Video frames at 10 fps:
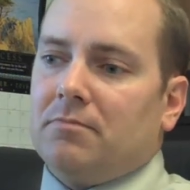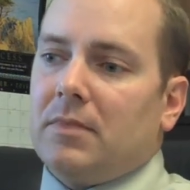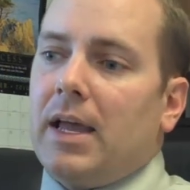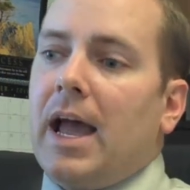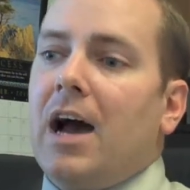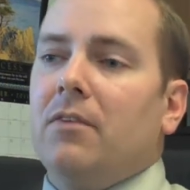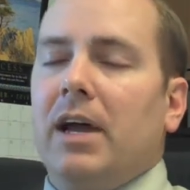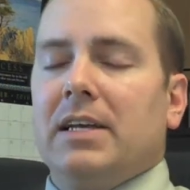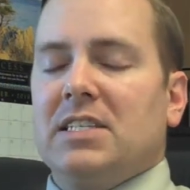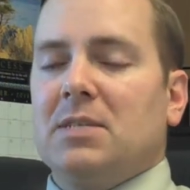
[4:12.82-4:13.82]
have
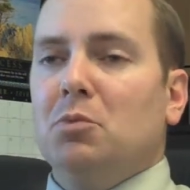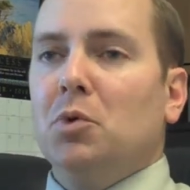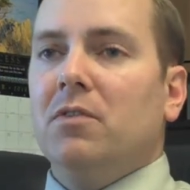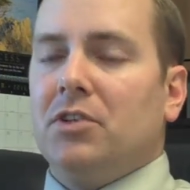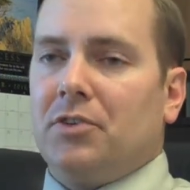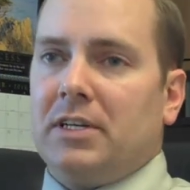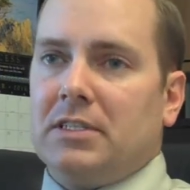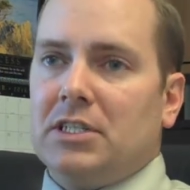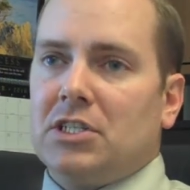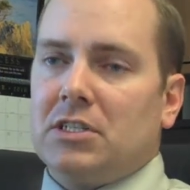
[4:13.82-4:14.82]
as smooth of a
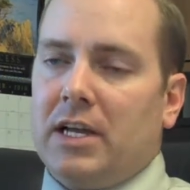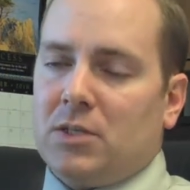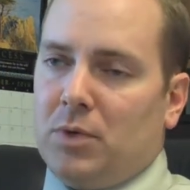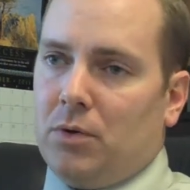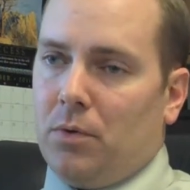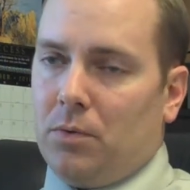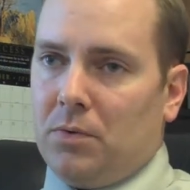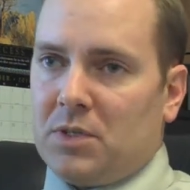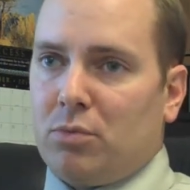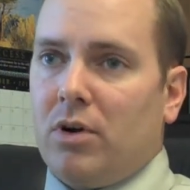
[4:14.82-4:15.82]
transition as we go through
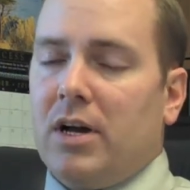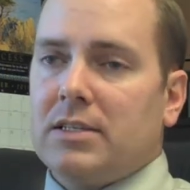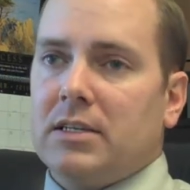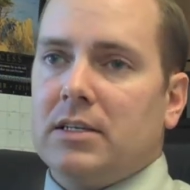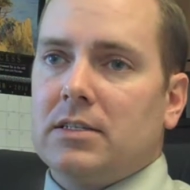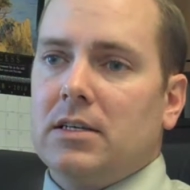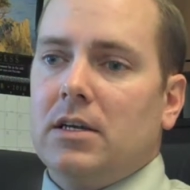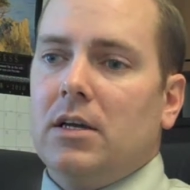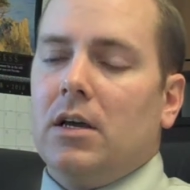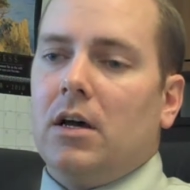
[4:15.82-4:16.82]
this process
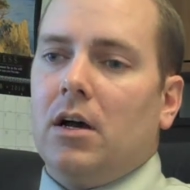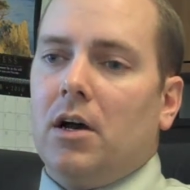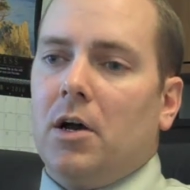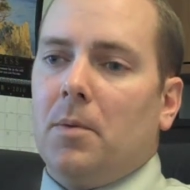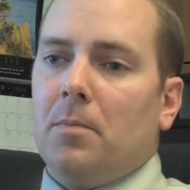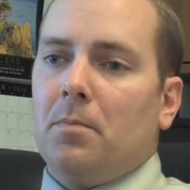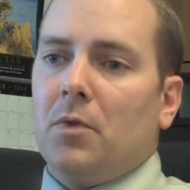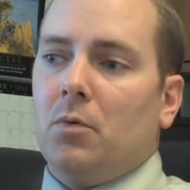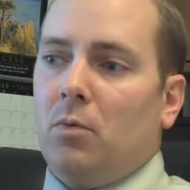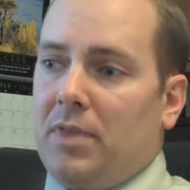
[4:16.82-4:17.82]

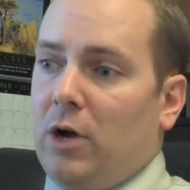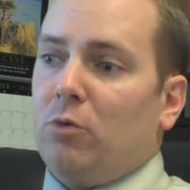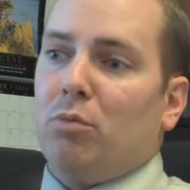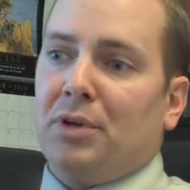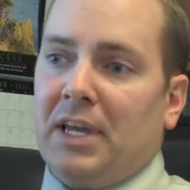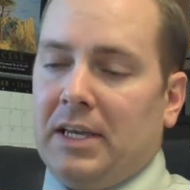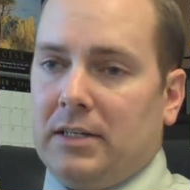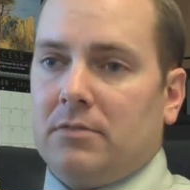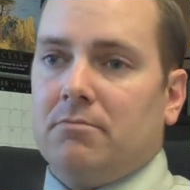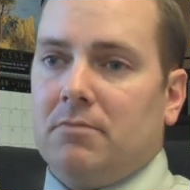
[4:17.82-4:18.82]
without bringing in
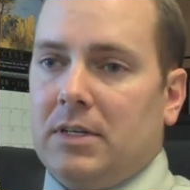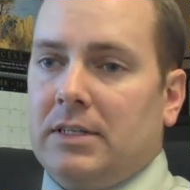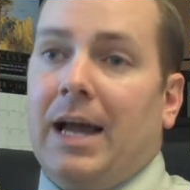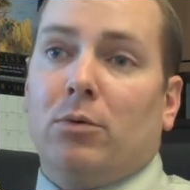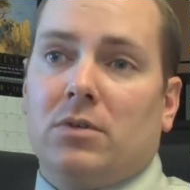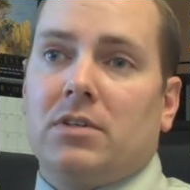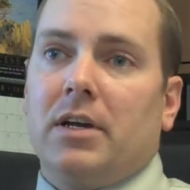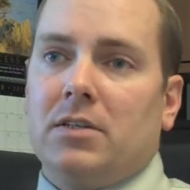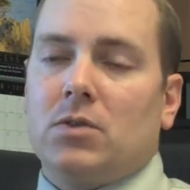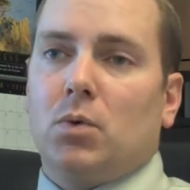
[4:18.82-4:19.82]
an outside
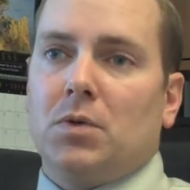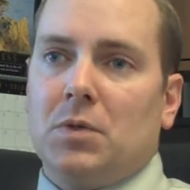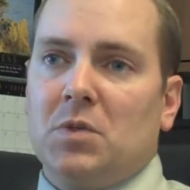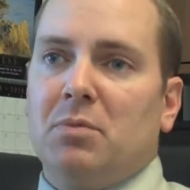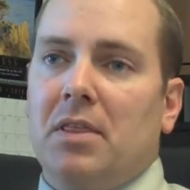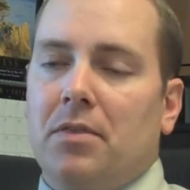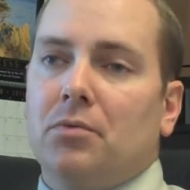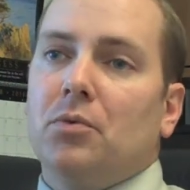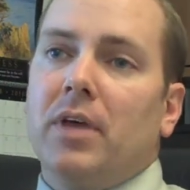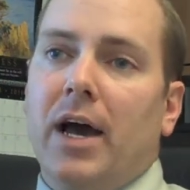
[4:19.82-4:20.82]
source who's been
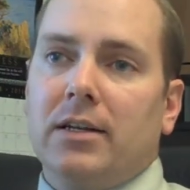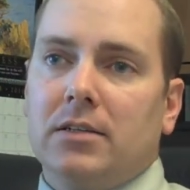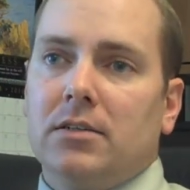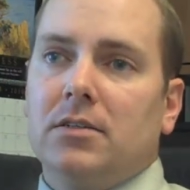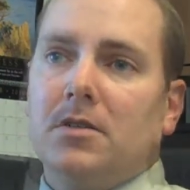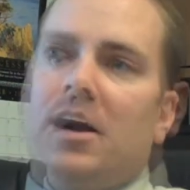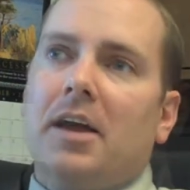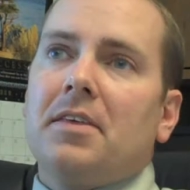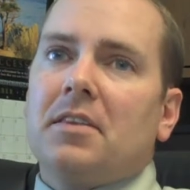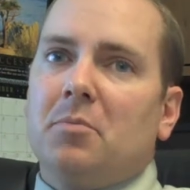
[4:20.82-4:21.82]
through that. I
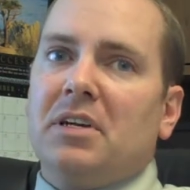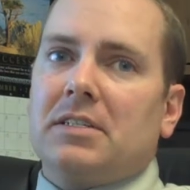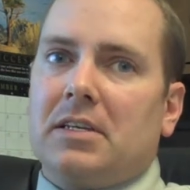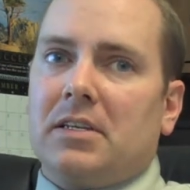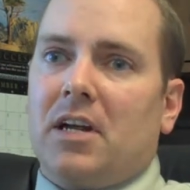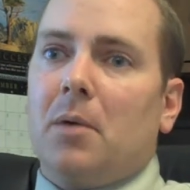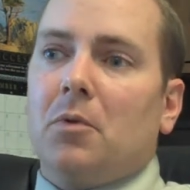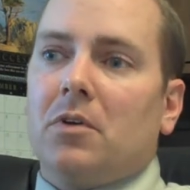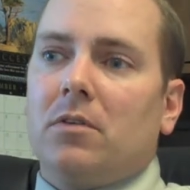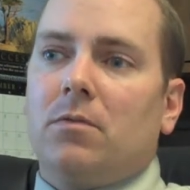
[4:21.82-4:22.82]
think the biggest thing that I'm
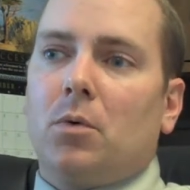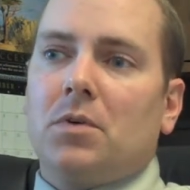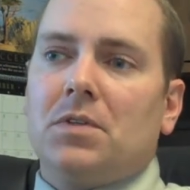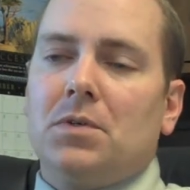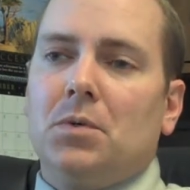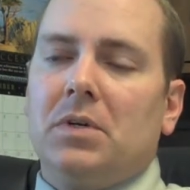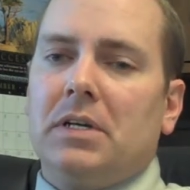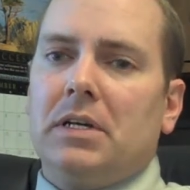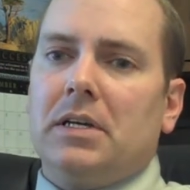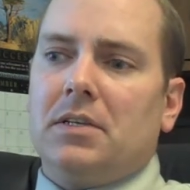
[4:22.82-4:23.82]
looking forward to
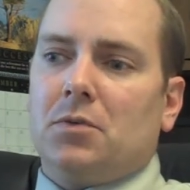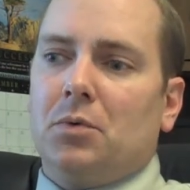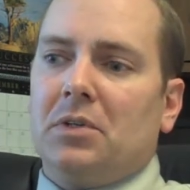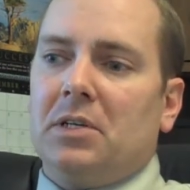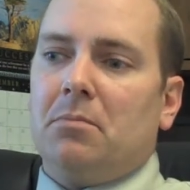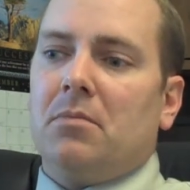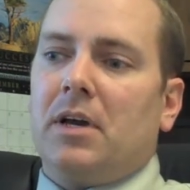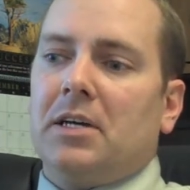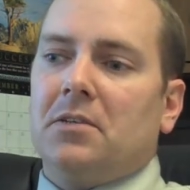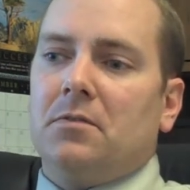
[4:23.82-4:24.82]
is really
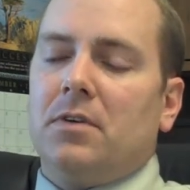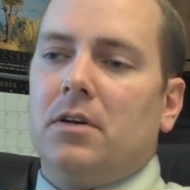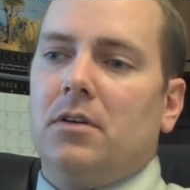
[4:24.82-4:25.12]
kind of